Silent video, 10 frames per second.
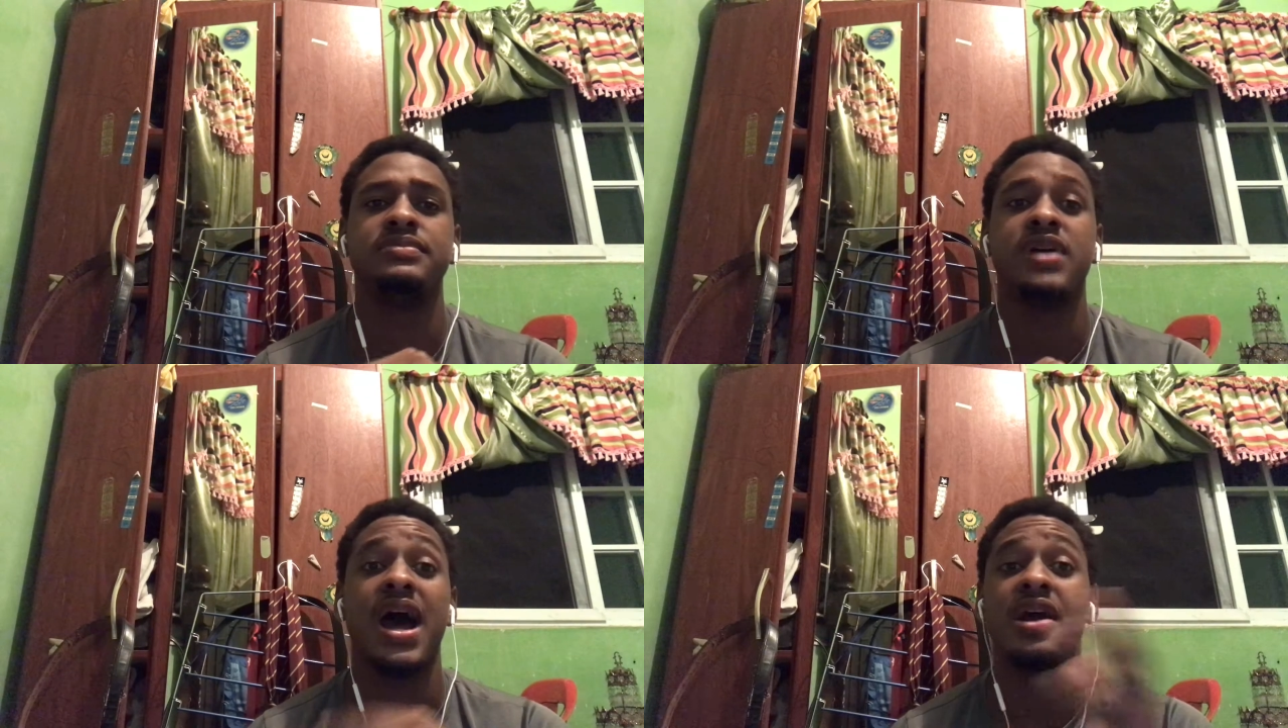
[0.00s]

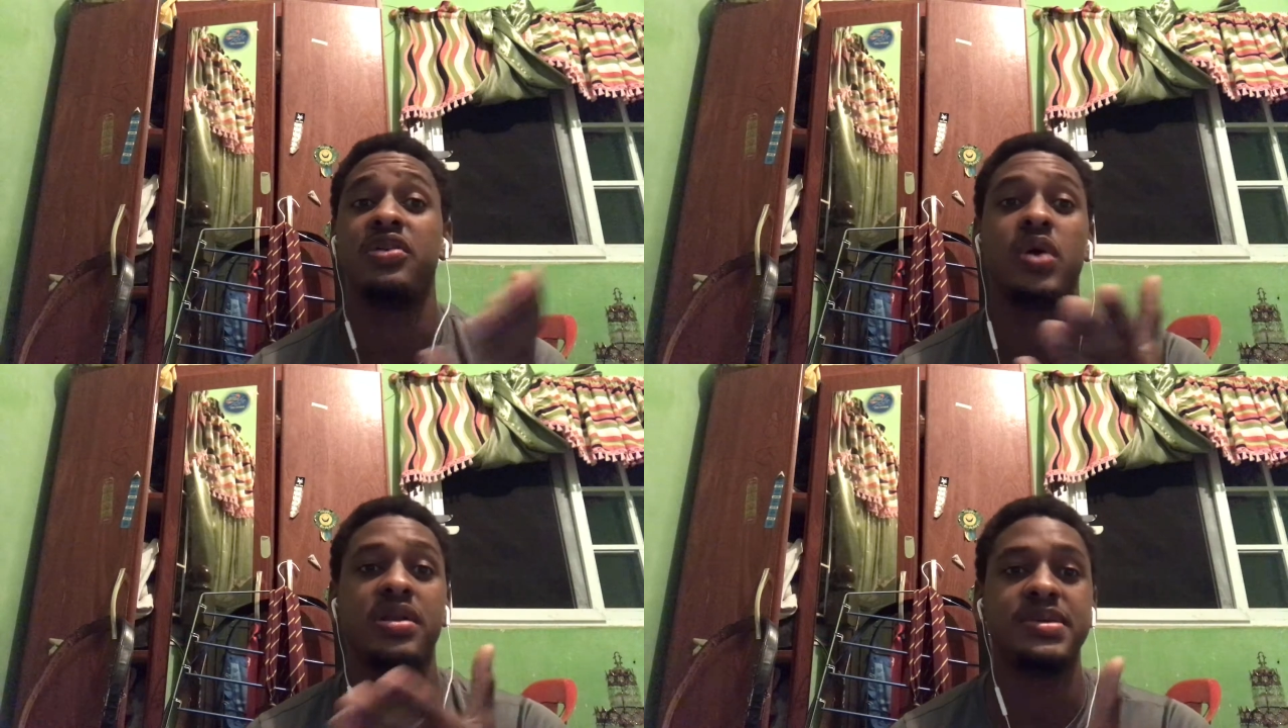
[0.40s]
Aaron
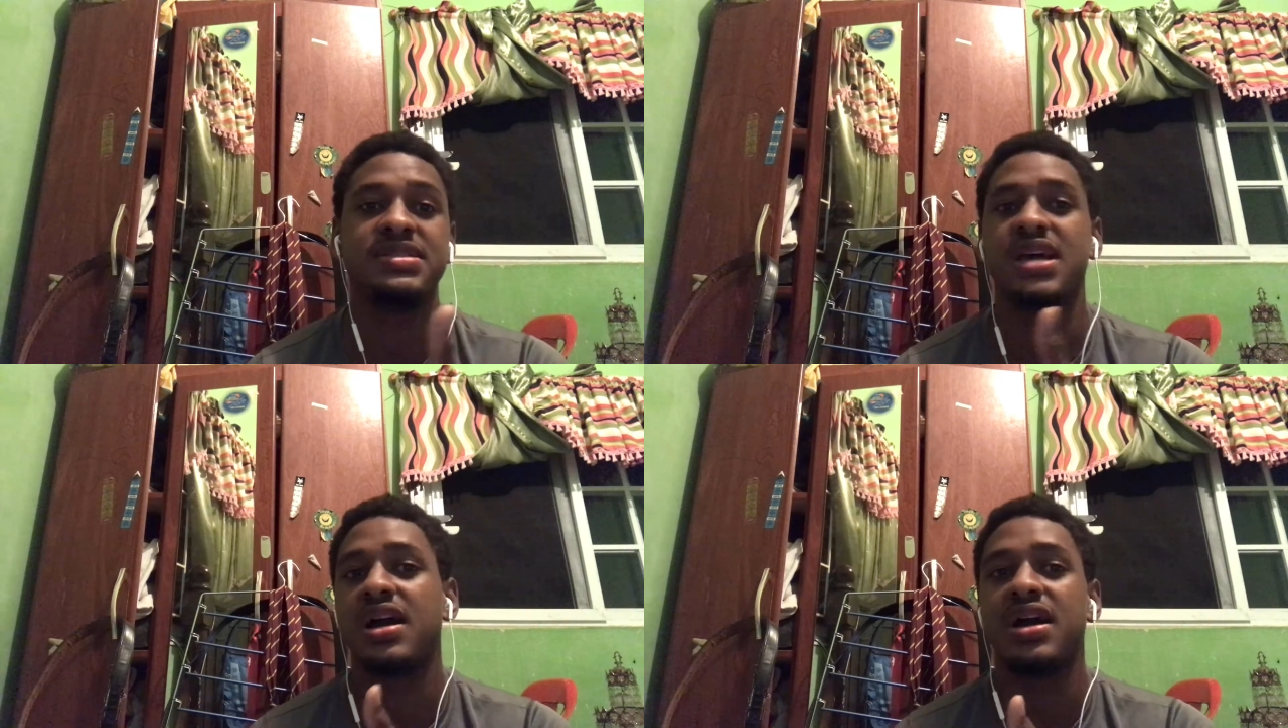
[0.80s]

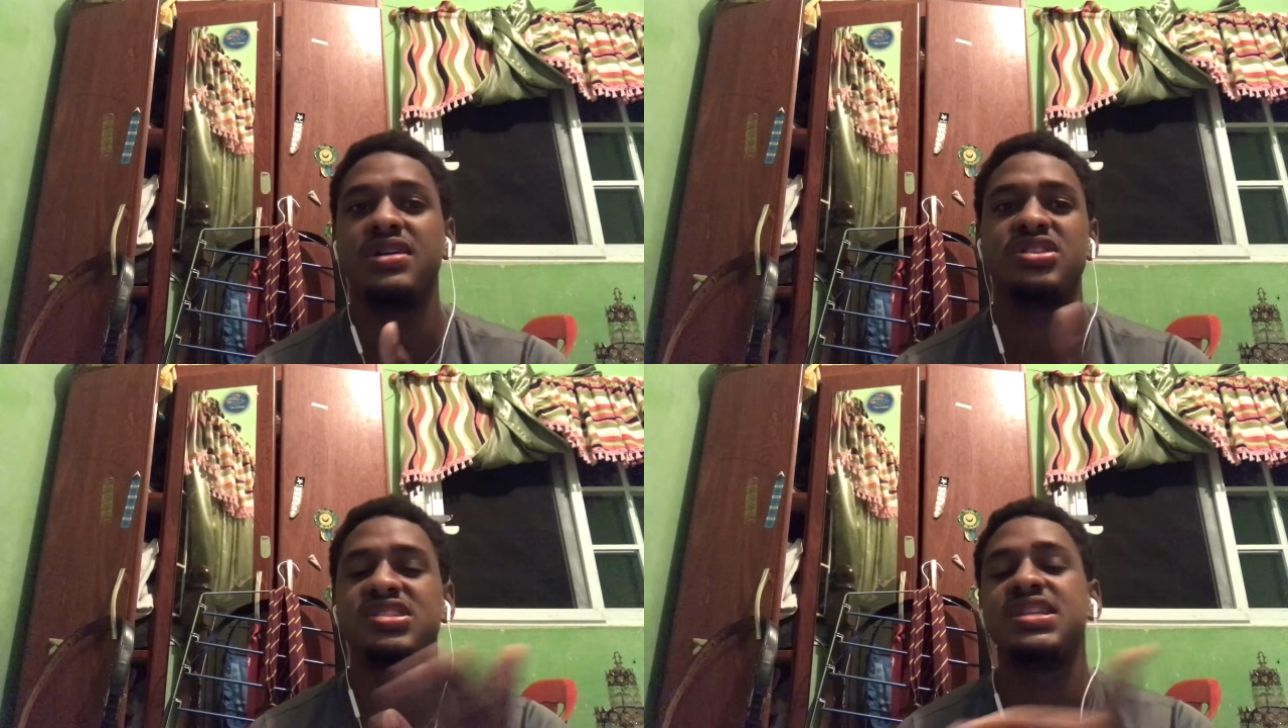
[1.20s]
Wan-Bissaka,
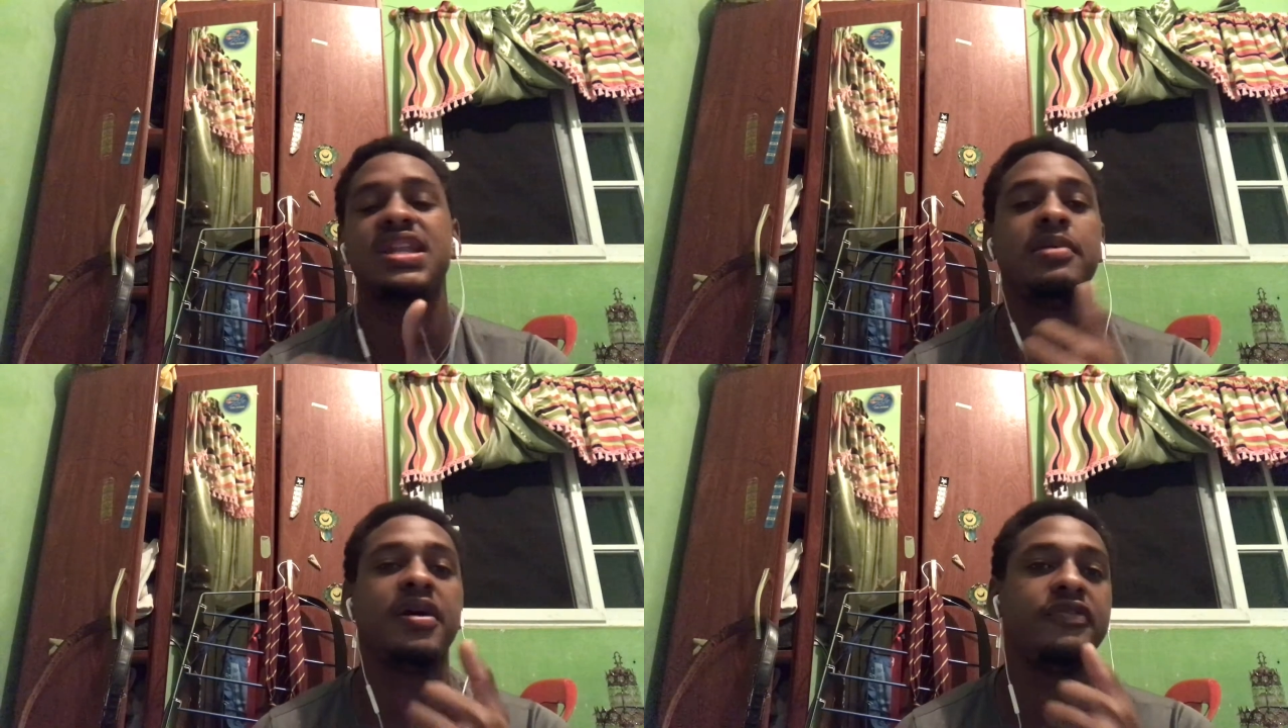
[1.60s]
just to
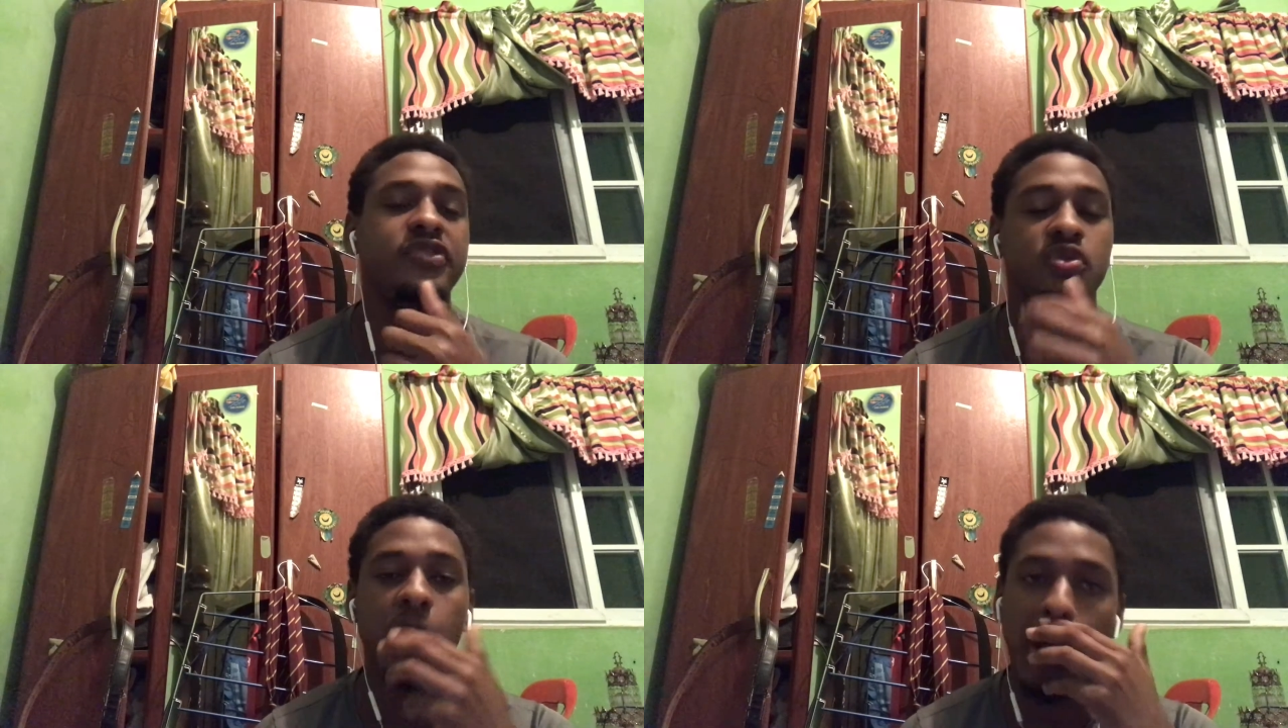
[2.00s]
name a
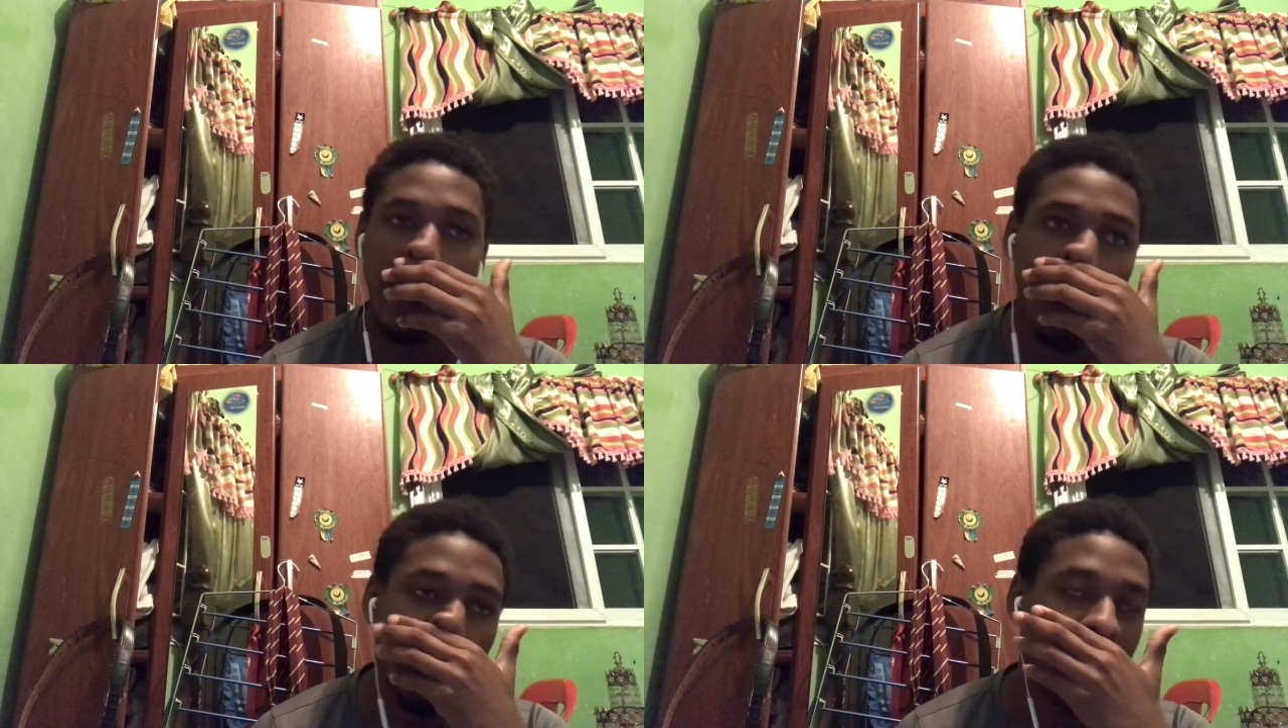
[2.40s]
few
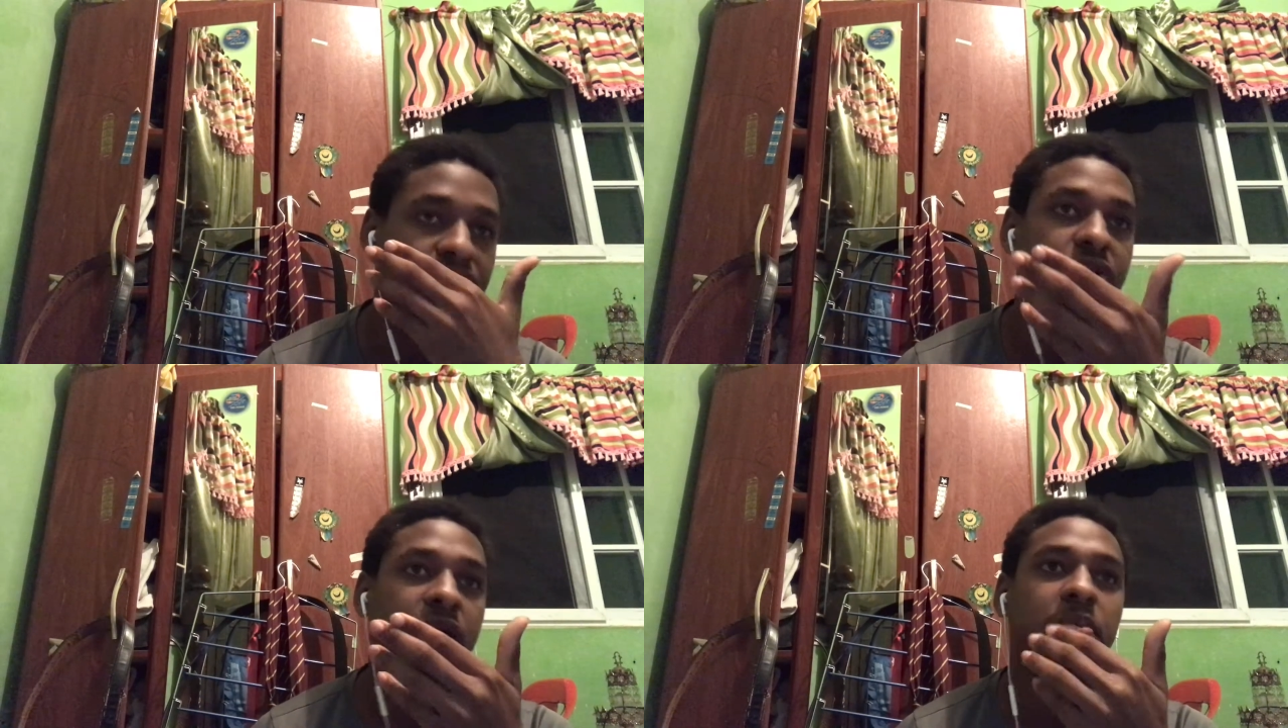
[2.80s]
of
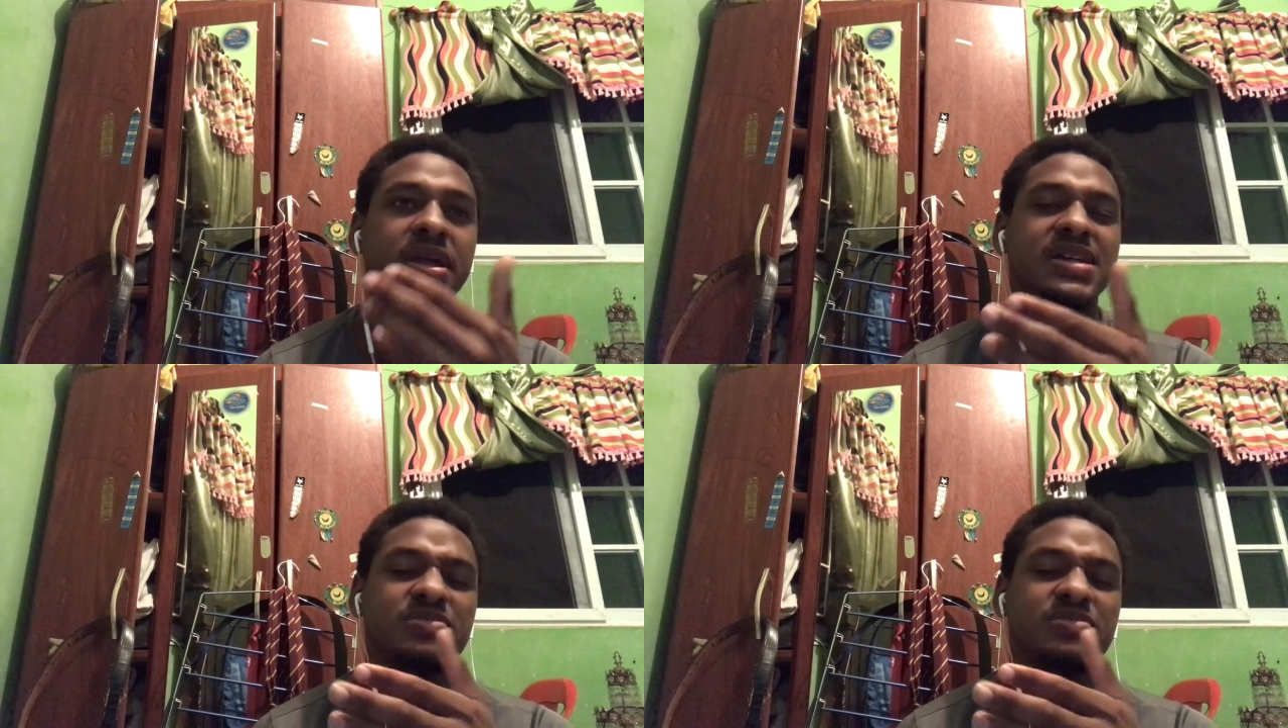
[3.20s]
our players.